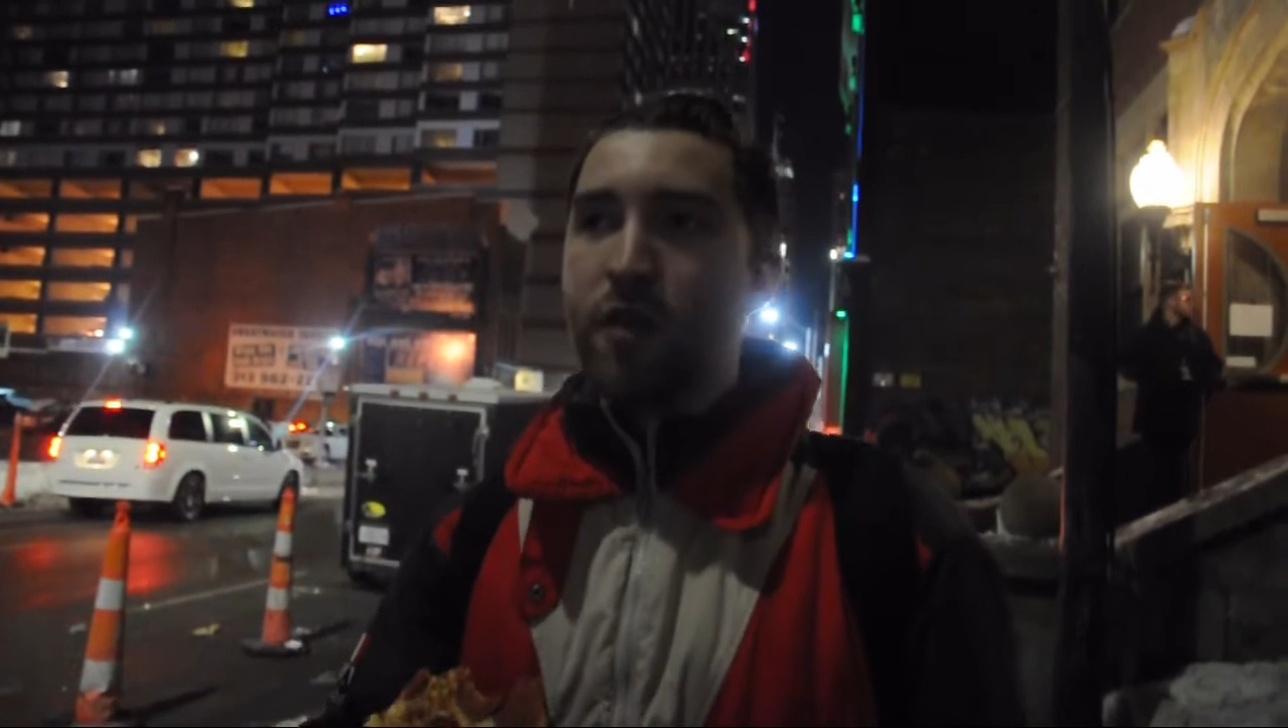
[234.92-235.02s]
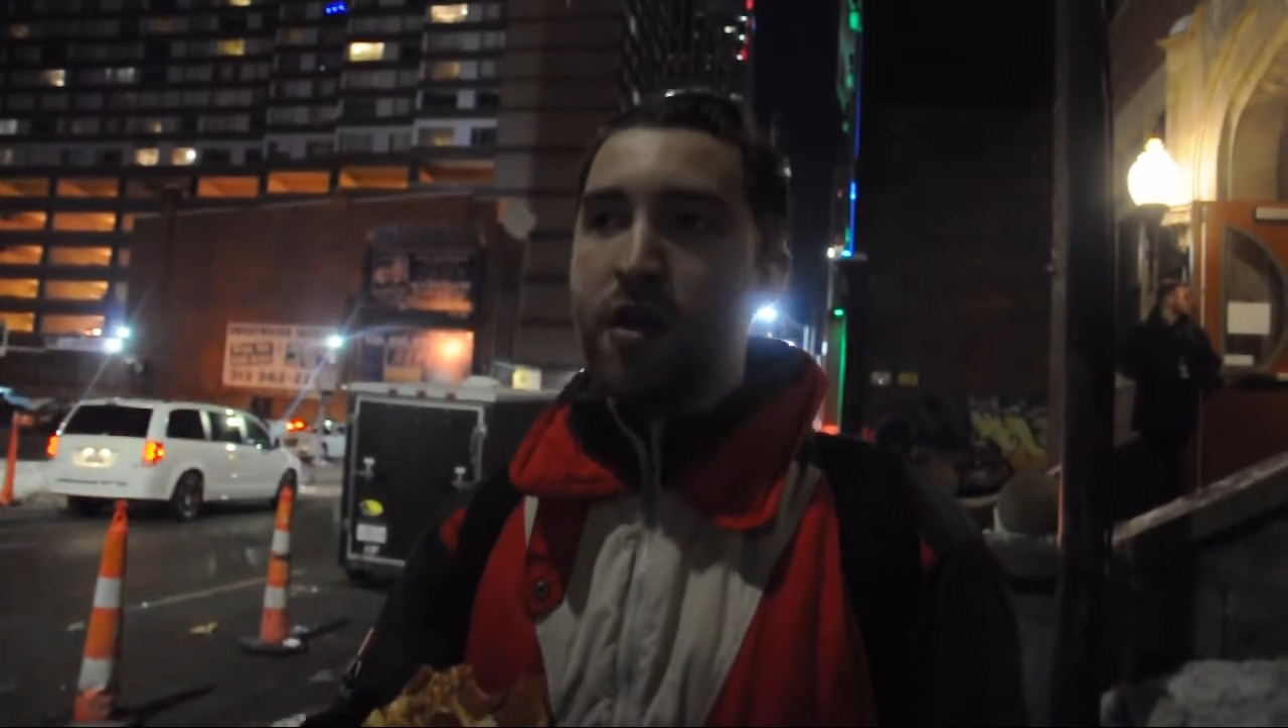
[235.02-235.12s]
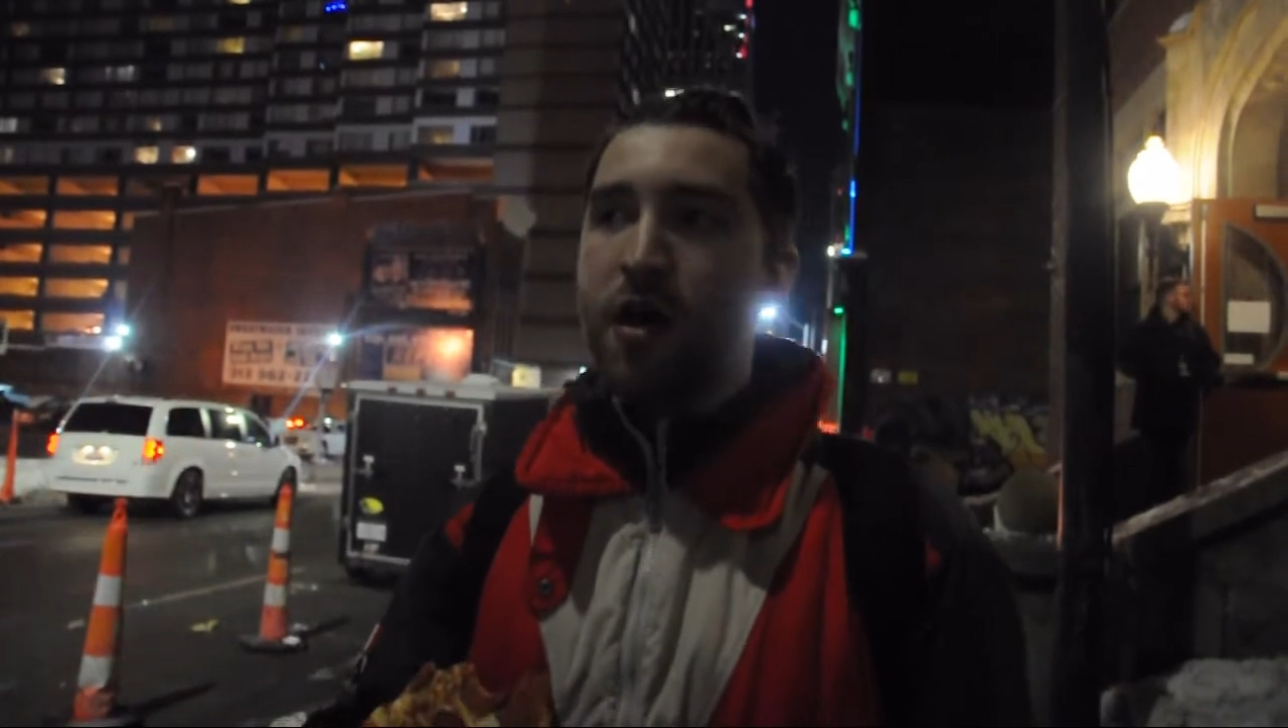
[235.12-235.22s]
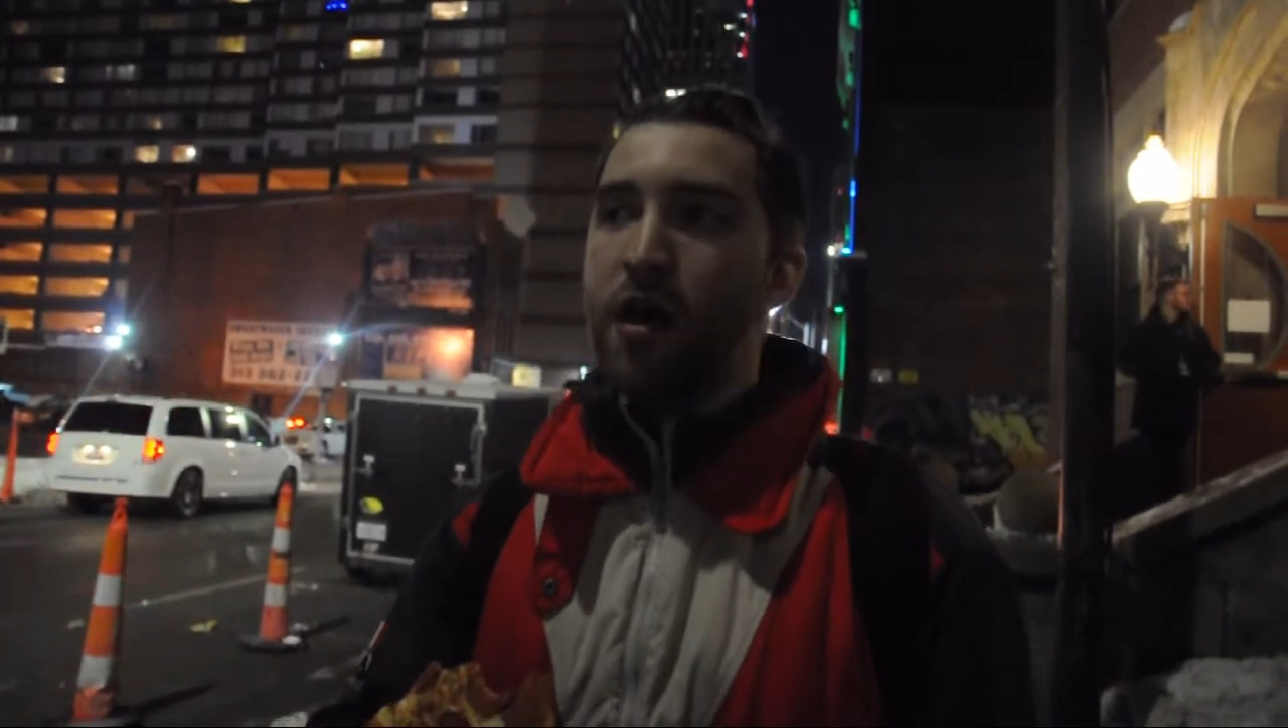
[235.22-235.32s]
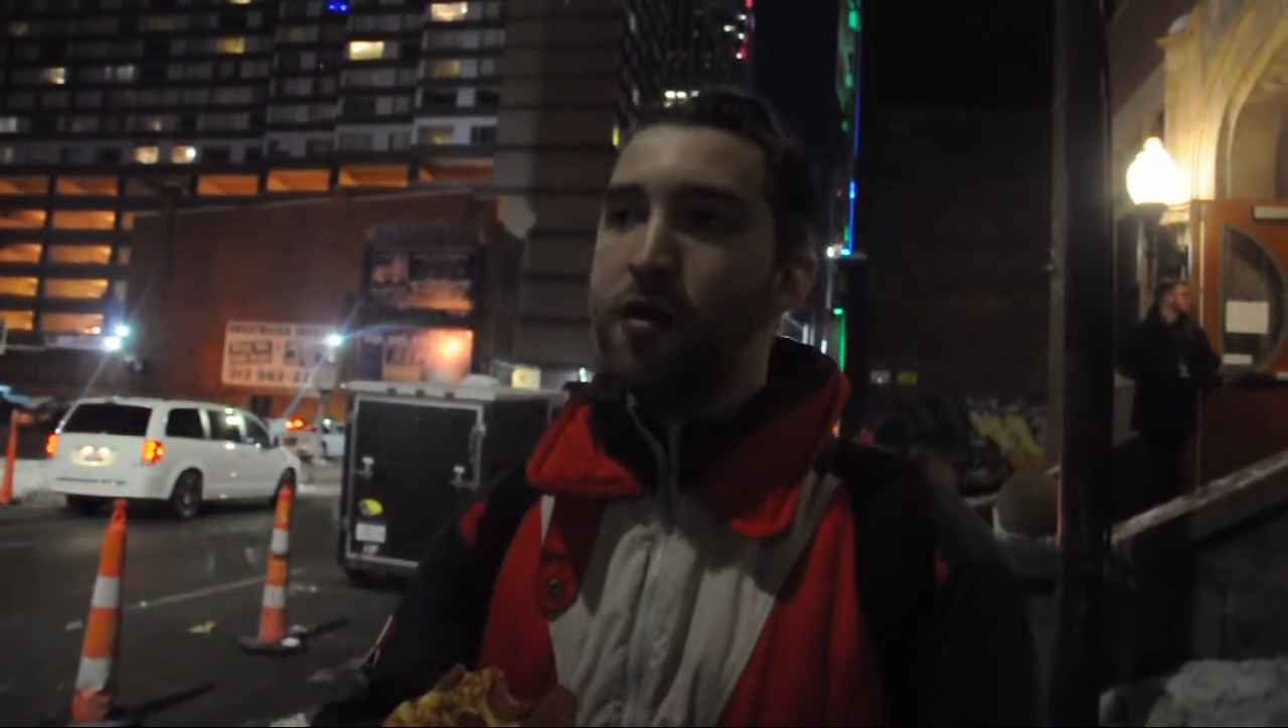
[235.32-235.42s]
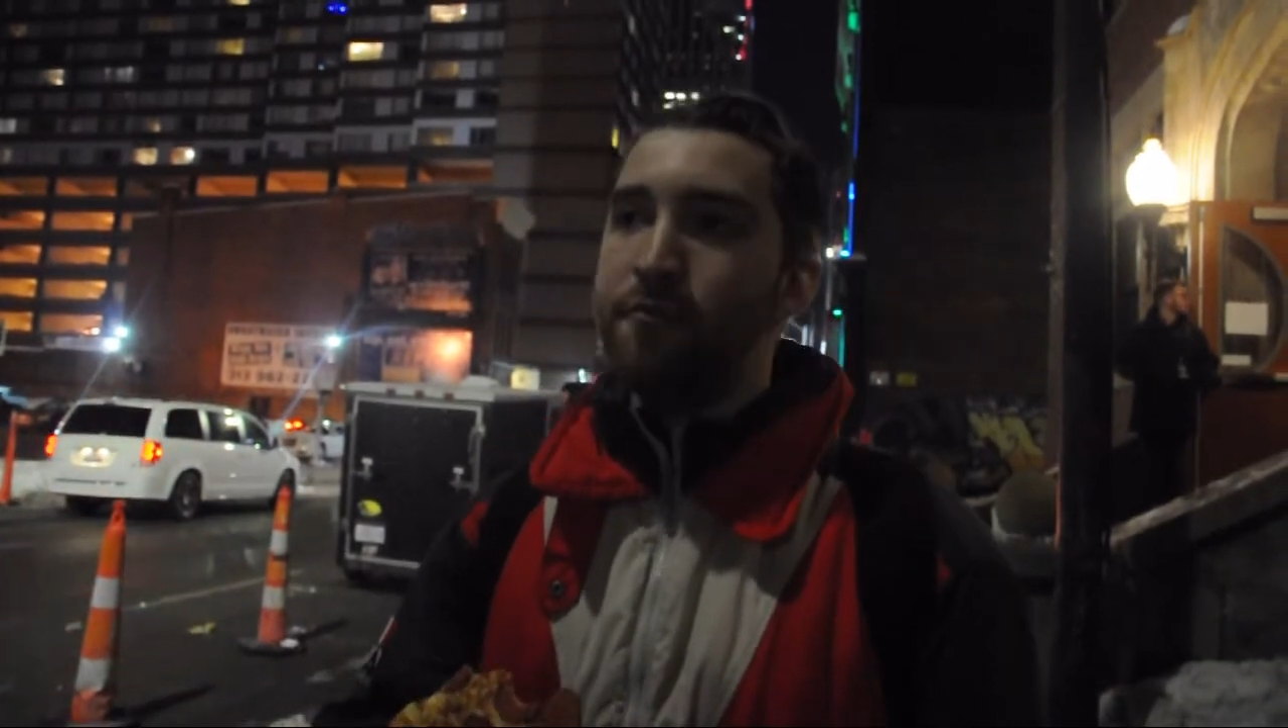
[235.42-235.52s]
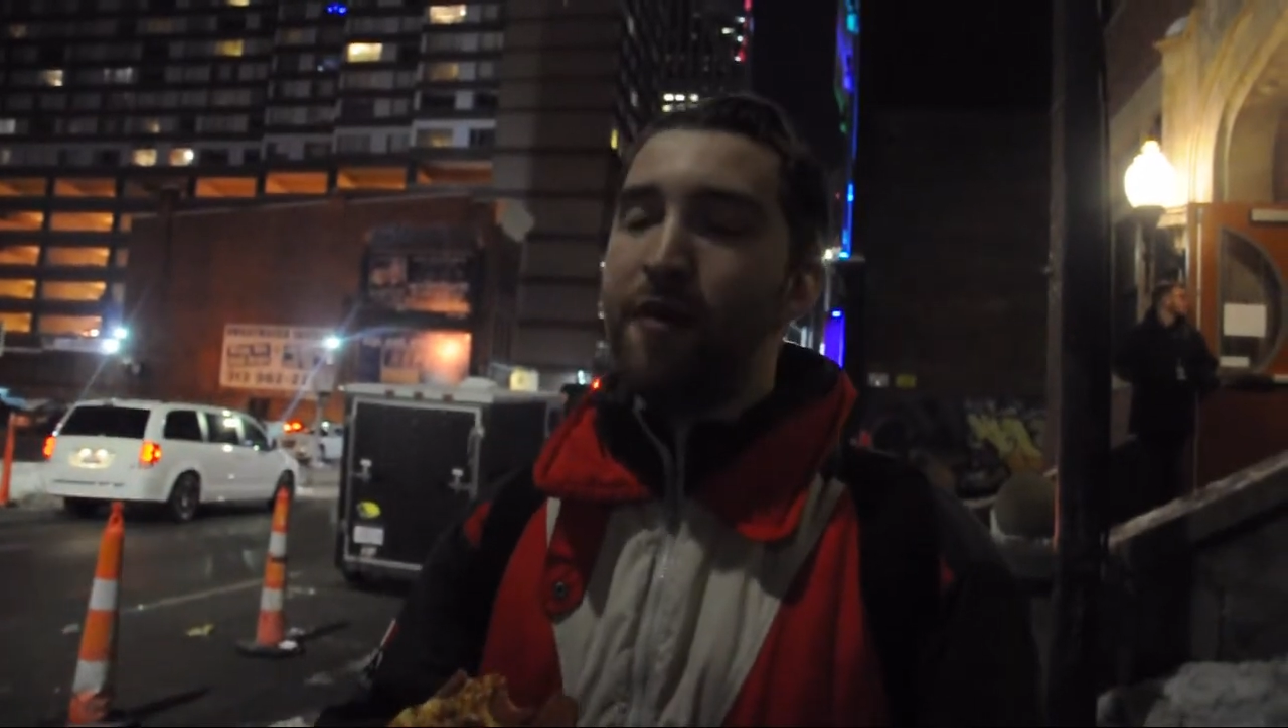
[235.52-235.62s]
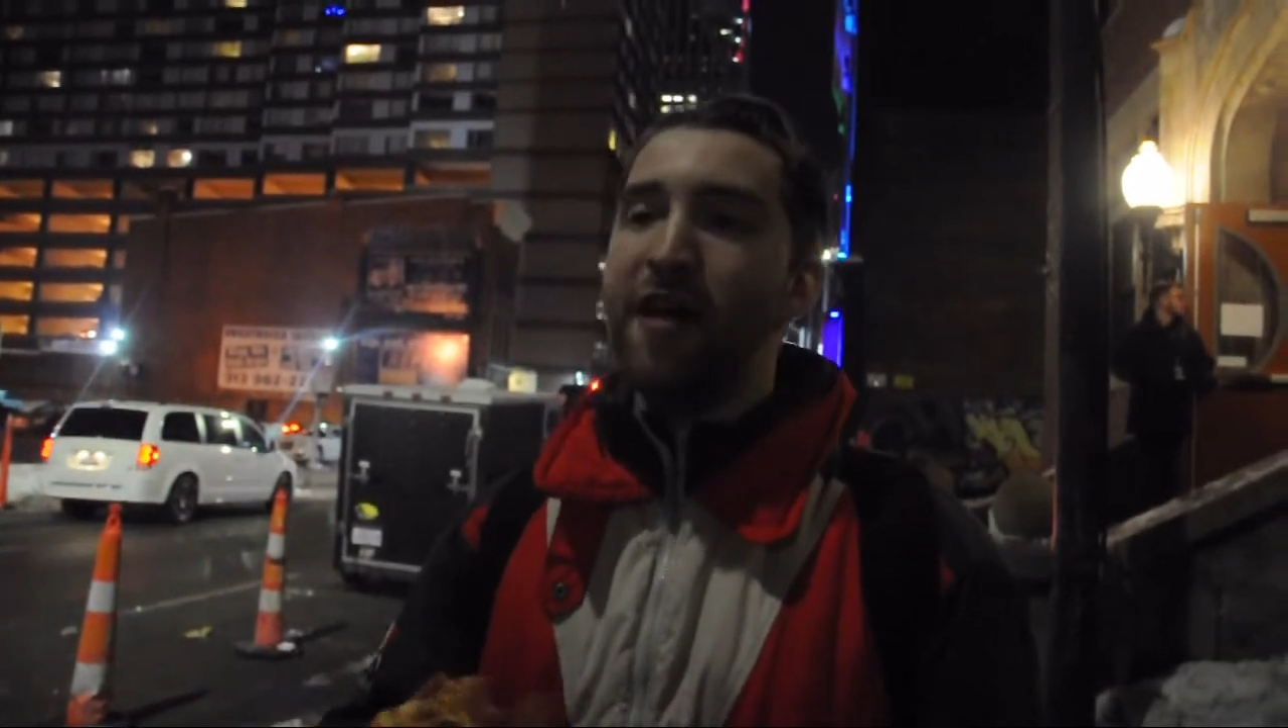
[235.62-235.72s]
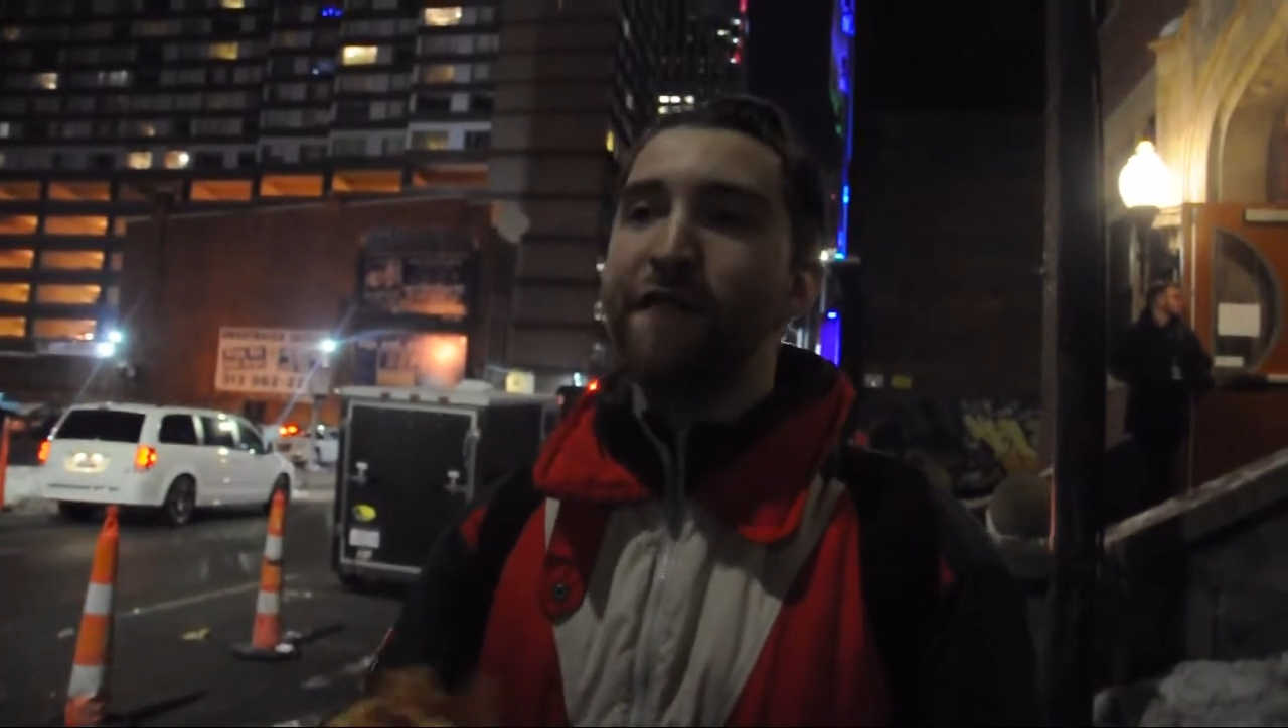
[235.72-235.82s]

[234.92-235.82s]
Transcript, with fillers: Um, my